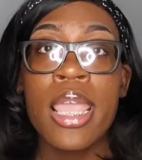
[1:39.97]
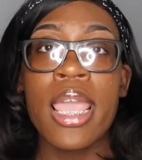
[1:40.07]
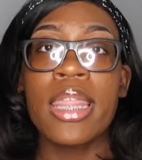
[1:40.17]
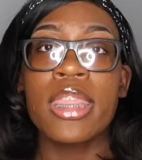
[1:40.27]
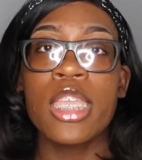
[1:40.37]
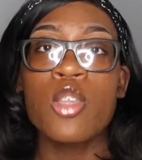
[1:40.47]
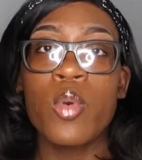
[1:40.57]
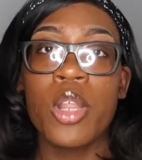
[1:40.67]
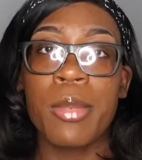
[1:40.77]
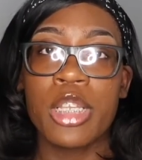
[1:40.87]
And then you
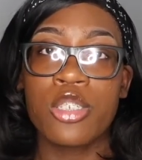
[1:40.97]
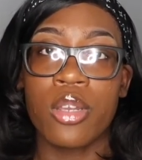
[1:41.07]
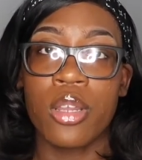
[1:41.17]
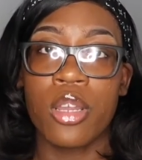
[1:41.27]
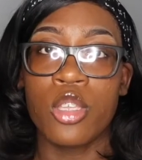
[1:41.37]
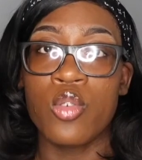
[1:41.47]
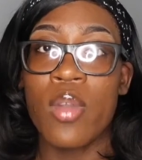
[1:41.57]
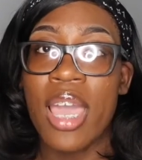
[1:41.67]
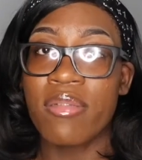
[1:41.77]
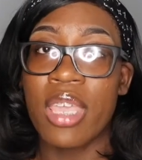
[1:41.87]
want to make sure you
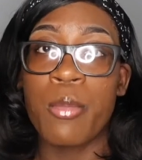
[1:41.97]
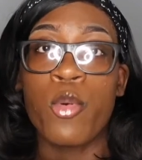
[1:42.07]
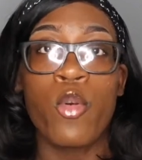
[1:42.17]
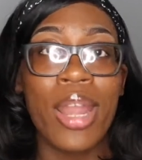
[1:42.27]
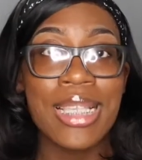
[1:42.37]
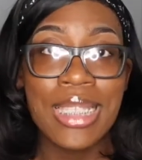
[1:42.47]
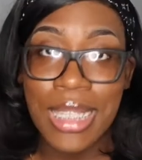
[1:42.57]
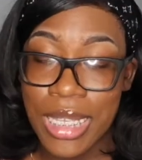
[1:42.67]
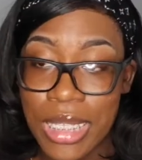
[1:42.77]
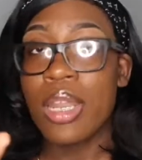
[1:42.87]
have a price
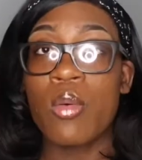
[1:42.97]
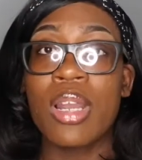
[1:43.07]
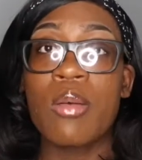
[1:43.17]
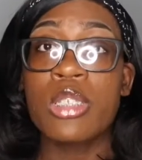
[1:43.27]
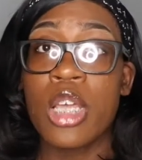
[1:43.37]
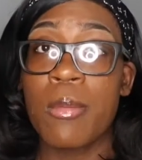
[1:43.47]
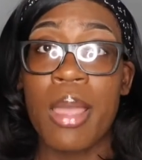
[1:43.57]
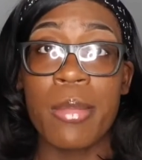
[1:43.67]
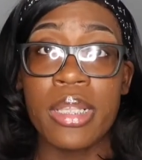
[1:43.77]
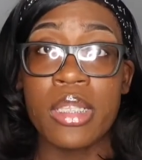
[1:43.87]
list. Now, when I was starting
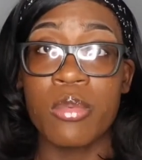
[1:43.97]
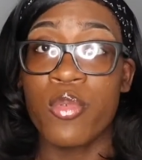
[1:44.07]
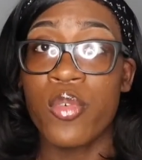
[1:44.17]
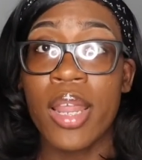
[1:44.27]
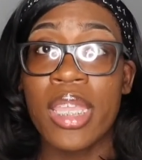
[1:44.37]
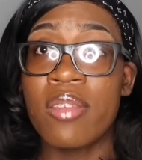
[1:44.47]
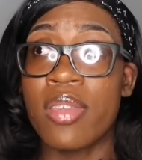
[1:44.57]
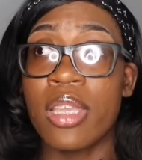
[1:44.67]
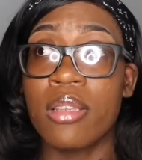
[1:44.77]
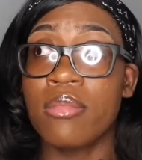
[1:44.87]
my business, before I
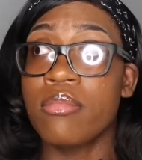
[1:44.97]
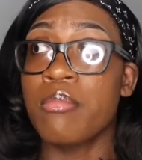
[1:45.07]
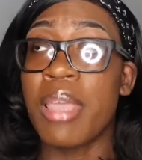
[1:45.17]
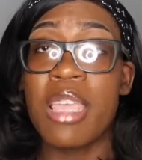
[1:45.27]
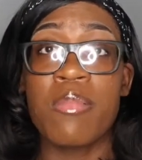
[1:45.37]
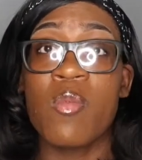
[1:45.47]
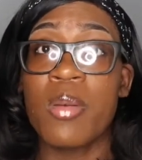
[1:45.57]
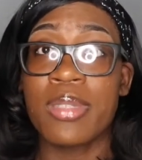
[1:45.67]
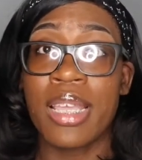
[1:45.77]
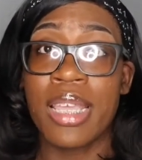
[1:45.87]
even made my
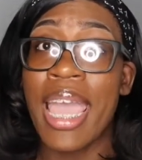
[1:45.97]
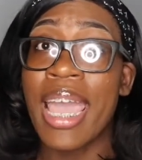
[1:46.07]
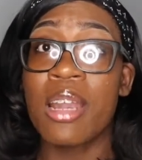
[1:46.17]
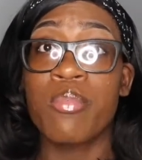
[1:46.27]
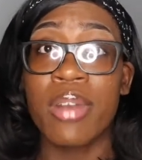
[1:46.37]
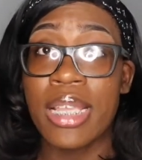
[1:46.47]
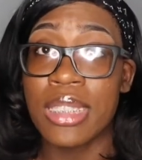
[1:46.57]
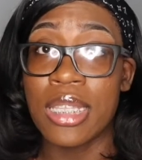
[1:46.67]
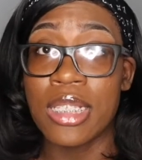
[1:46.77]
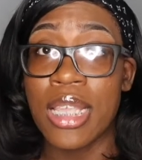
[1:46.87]
website, I had a
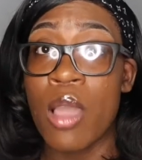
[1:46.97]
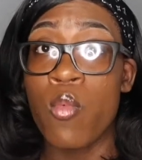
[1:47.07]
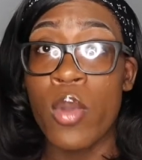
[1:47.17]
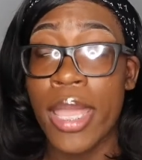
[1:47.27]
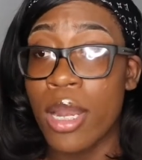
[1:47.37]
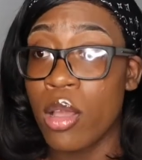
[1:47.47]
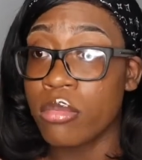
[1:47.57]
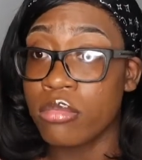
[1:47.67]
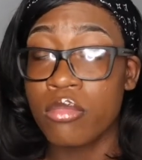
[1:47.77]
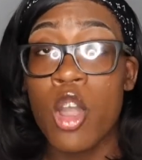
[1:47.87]
price list. I went
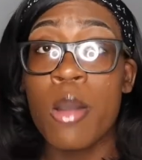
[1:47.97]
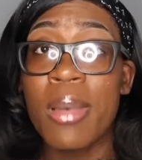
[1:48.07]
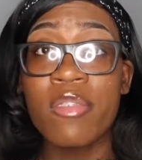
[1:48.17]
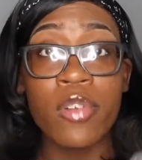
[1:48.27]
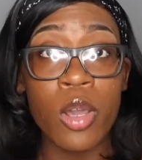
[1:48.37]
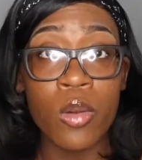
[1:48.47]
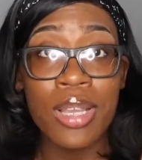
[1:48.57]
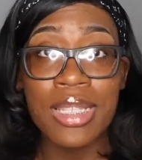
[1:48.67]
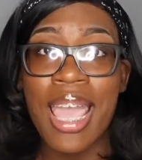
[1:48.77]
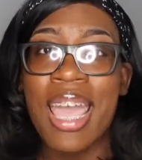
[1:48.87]
on my phone
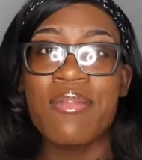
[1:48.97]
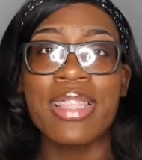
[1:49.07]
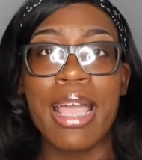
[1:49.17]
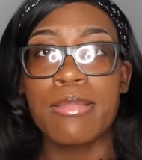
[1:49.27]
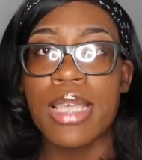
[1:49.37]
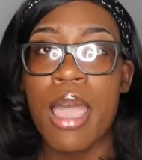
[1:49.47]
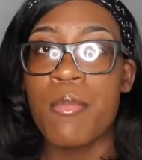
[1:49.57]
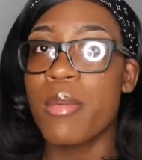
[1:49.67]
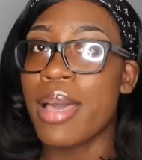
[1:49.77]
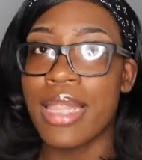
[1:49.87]
because I have a
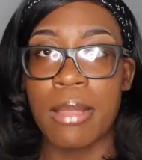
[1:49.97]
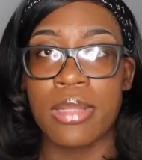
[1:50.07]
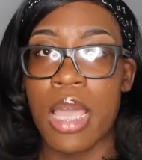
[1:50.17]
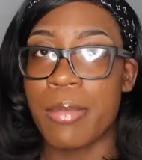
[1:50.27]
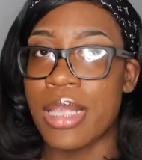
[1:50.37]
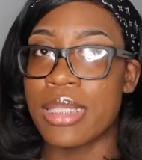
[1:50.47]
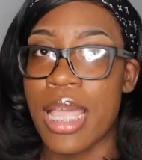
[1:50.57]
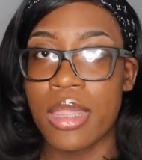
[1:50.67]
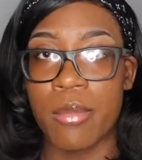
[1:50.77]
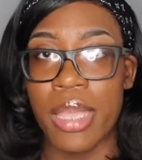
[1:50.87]
laptop but my laptop is
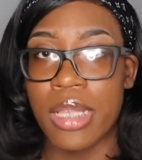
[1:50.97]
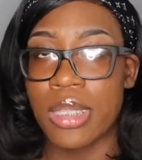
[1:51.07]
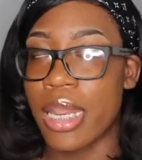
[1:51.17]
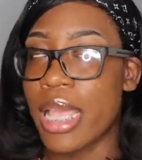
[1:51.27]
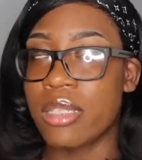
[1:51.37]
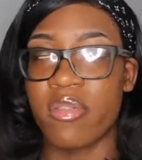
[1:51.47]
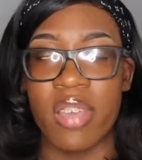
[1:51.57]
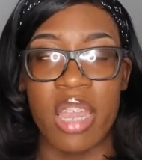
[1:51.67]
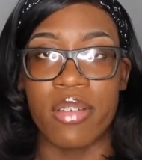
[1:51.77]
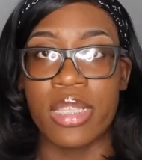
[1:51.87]
not the best it has a
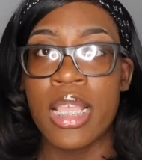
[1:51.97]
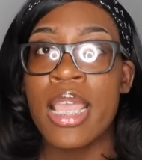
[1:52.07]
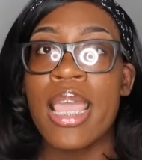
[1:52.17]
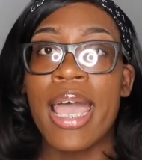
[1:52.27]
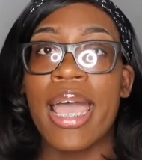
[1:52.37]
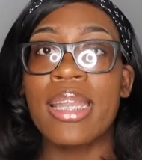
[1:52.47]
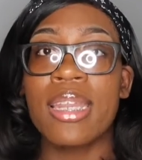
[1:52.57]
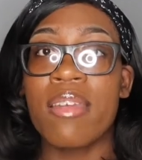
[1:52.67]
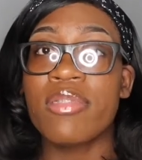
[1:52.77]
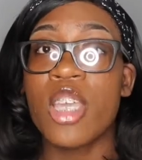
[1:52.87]
virus I did
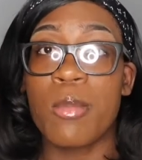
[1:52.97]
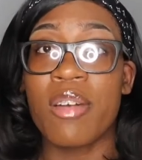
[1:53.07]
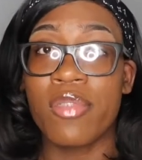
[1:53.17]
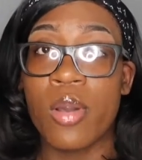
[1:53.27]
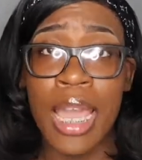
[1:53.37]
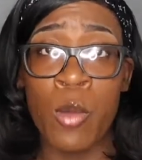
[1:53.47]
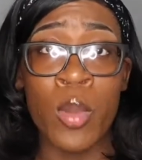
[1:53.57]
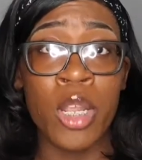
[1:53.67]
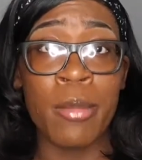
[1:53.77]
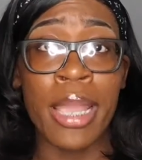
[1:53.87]
everything on my phone I
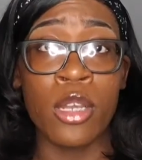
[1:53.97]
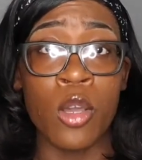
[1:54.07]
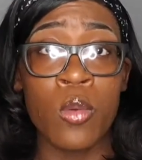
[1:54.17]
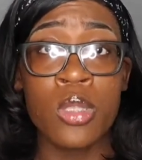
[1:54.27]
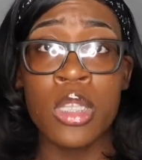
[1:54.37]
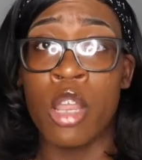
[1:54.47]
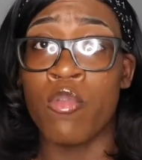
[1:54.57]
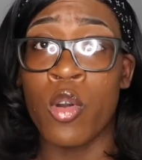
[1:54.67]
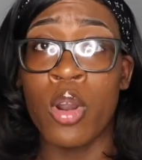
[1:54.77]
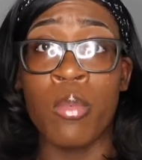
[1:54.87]
went in my notes and
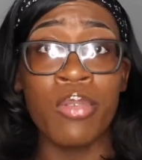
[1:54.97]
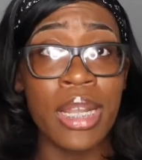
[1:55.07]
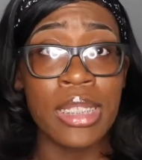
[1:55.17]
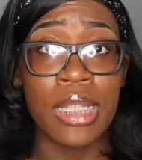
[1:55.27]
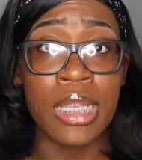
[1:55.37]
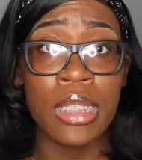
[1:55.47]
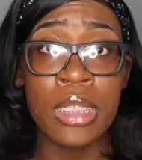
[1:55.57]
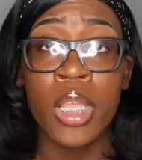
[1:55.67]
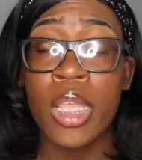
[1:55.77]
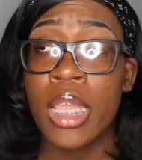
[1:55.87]
wrote a price list
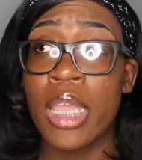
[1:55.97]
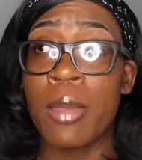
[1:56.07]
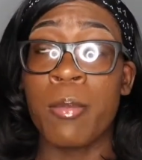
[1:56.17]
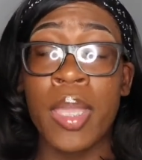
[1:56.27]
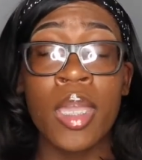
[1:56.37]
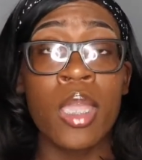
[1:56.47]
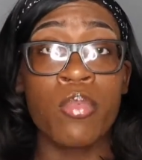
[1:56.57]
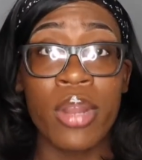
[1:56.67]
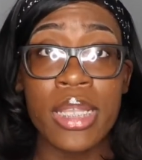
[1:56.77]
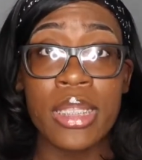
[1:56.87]
and make a
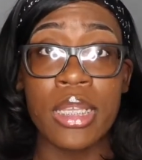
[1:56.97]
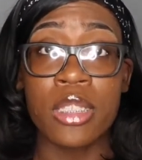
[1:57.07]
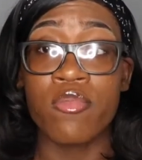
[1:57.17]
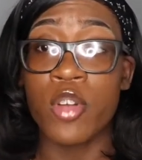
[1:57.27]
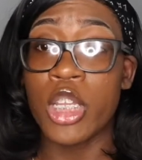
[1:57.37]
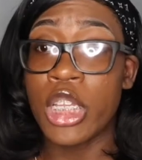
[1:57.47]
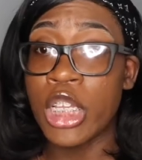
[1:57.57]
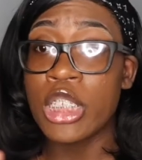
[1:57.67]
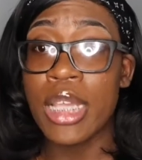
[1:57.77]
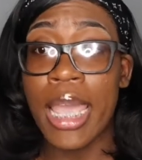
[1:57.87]
price list for
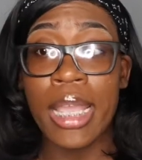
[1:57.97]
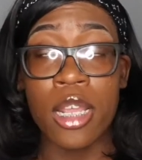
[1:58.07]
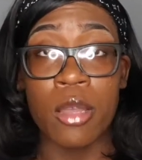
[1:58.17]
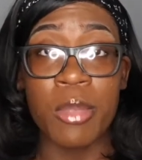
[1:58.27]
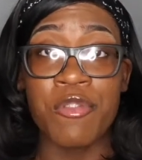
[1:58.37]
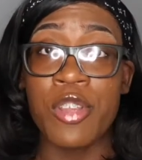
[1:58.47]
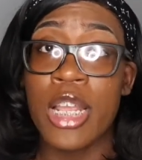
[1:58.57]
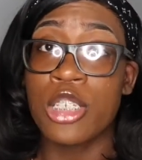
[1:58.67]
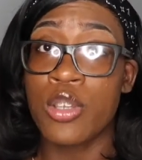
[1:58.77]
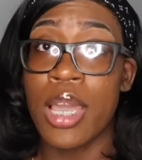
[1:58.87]
each item if you're
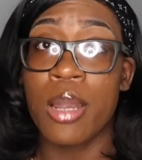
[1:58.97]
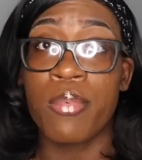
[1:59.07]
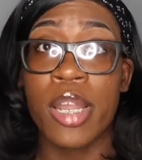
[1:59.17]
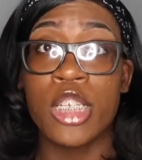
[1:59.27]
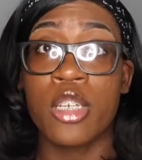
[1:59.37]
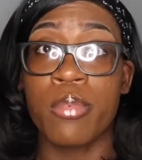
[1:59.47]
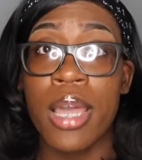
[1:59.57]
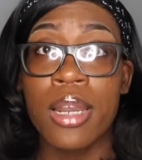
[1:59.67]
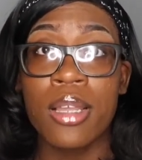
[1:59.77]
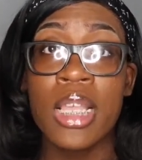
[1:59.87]
not sure how to price your
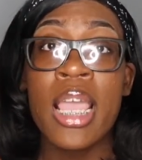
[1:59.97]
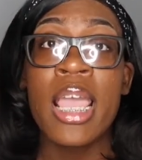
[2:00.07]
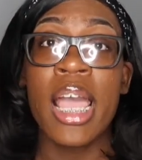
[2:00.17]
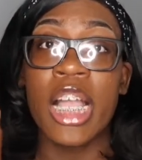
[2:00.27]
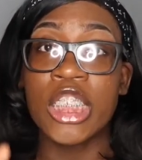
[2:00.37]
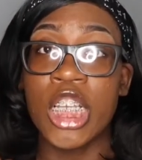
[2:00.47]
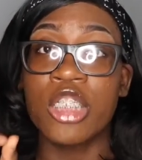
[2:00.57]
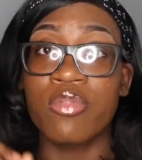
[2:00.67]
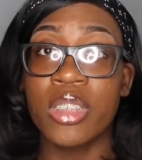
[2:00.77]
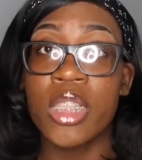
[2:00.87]
product I
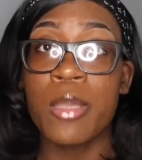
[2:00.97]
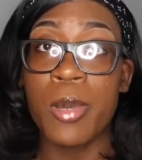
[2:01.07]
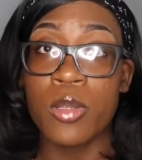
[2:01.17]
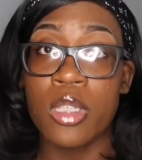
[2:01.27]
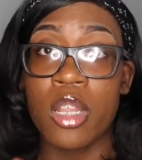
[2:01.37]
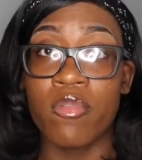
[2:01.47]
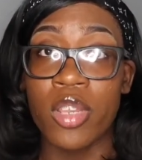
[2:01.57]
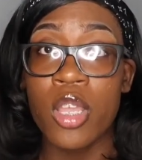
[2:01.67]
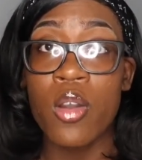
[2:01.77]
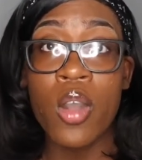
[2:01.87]
just recently posted a
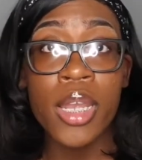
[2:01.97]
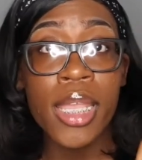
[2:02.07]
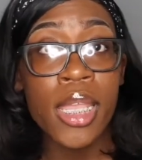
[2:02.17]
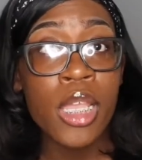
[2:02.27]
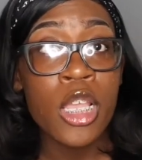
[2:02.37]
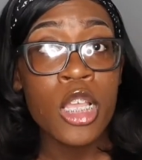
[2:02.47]
video on it